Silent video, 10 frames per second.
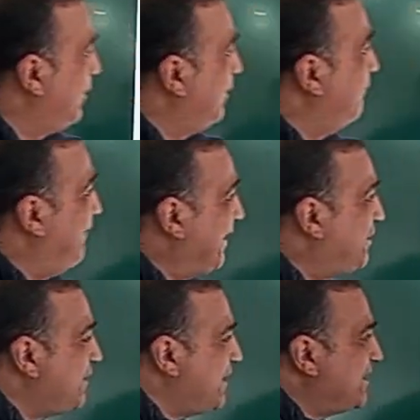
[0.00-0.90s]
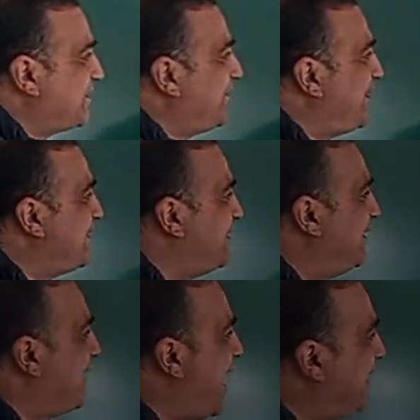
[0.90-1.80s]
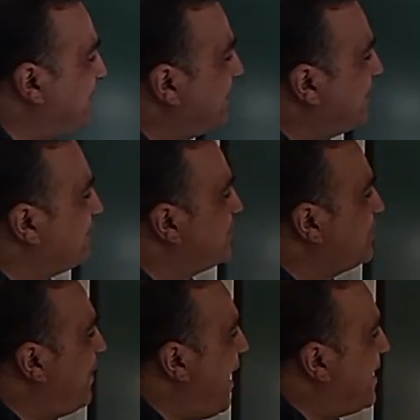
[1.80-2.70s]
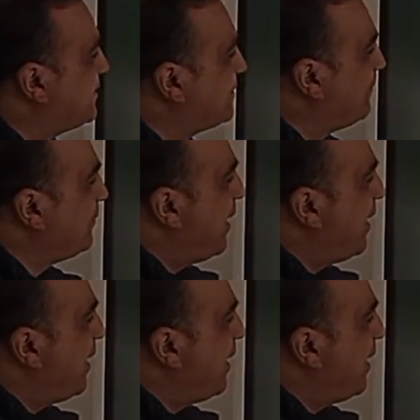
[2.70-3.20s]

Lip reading: the vectors present in that space.